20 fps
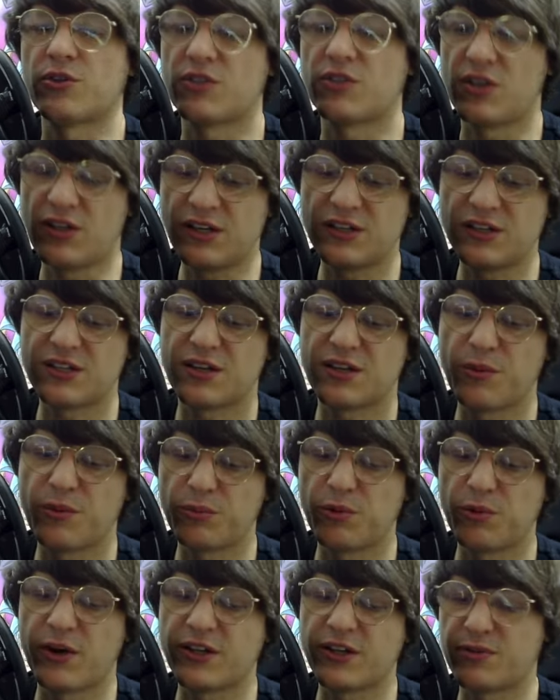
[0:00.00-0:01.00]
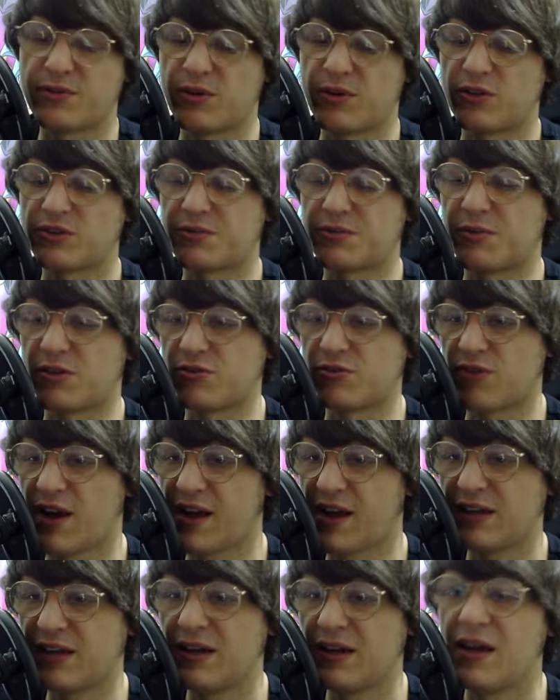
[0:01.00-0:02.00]
So you can summon Blue Eyes Spirit Ultimate
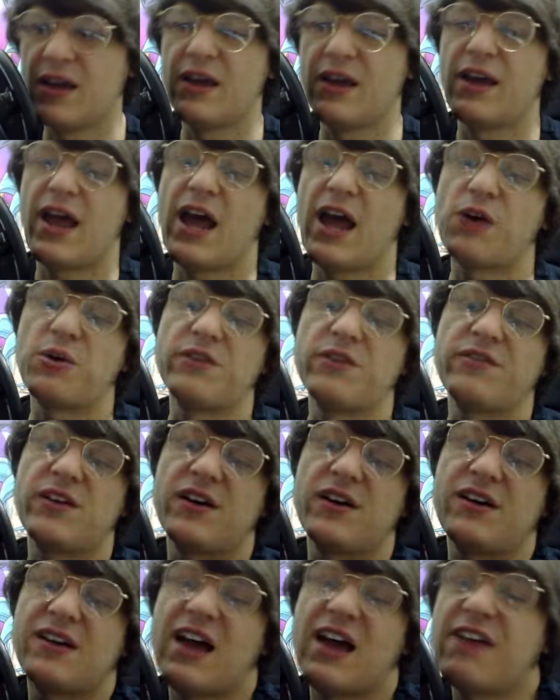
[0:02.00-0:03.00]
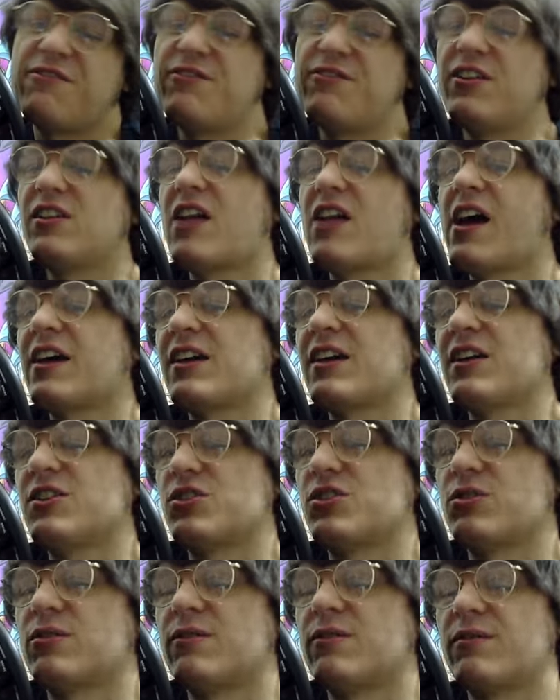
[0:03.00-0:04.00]
Dragon. However, I feel like it
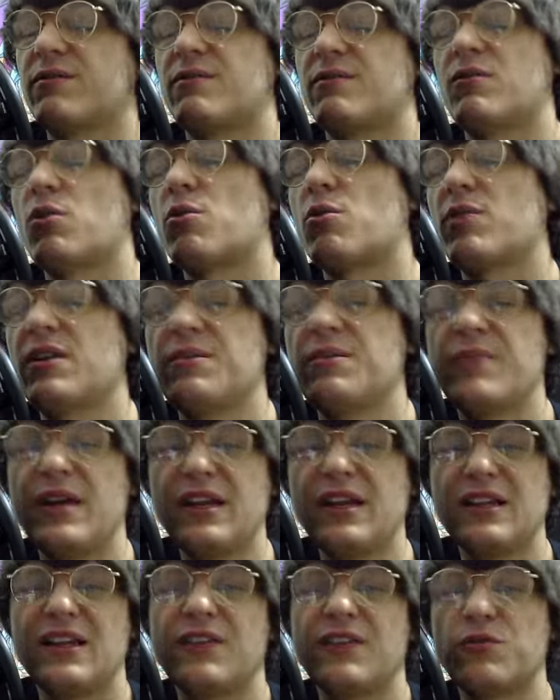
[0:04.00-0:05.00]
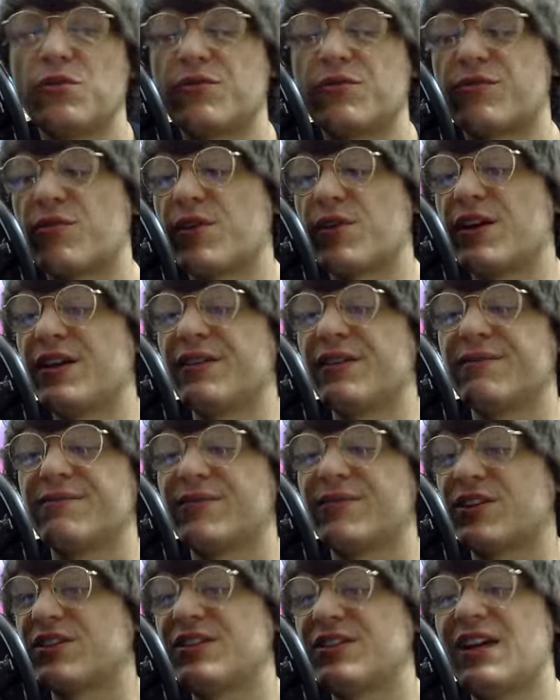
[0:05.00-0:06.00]
should have already been level 3,
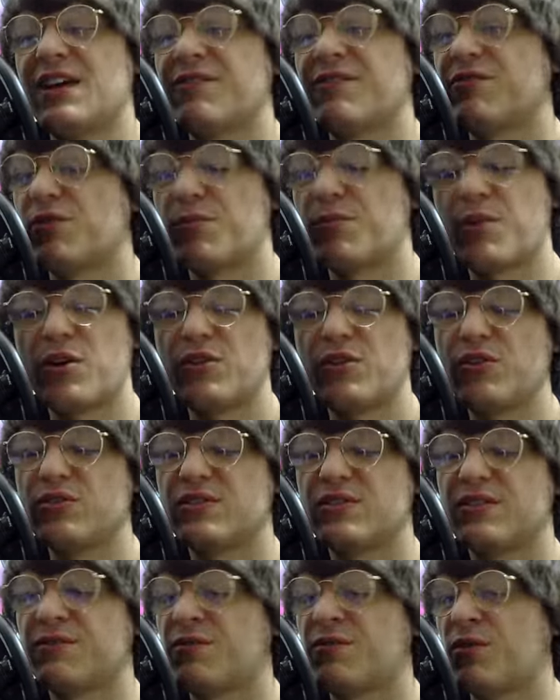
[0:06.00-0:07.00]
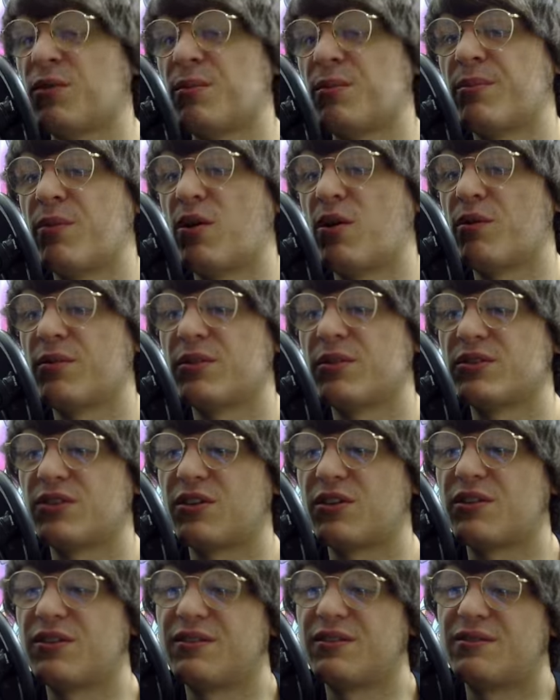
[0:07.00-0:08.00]
because yeah, if your opponent uses infinite permanence
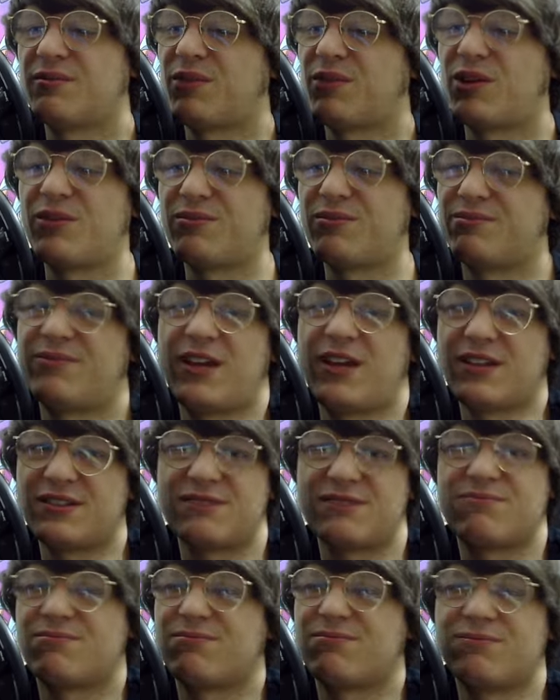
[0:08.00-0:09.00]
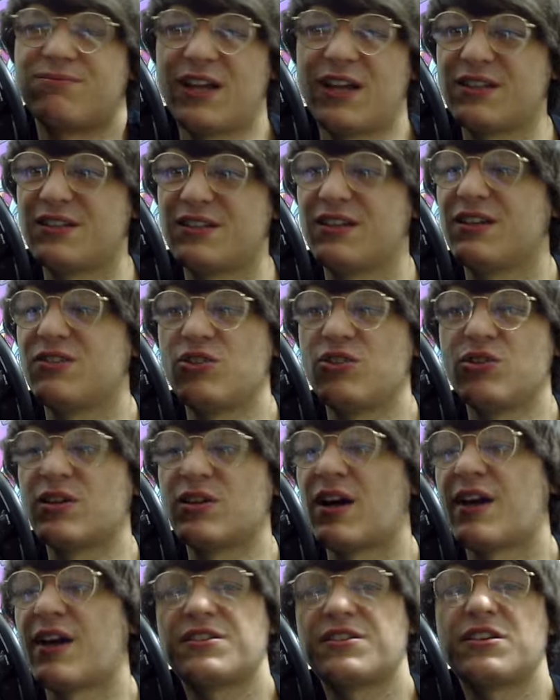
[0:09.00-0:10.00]
on it, well, that's it. You
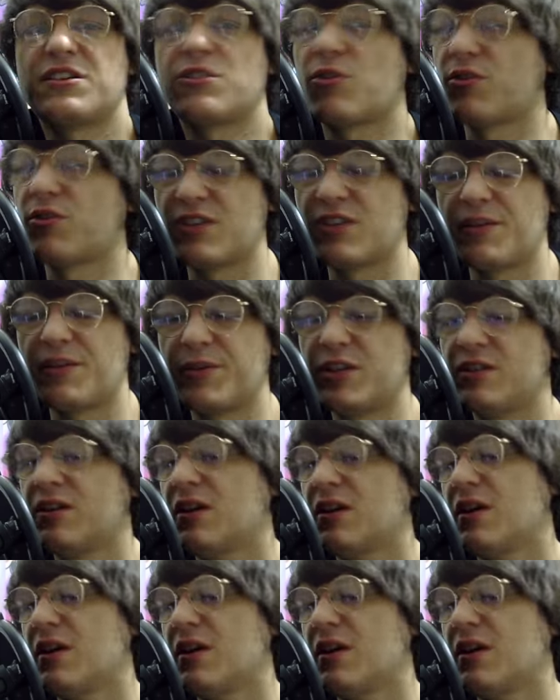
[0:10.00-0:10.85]
can't synchro summon.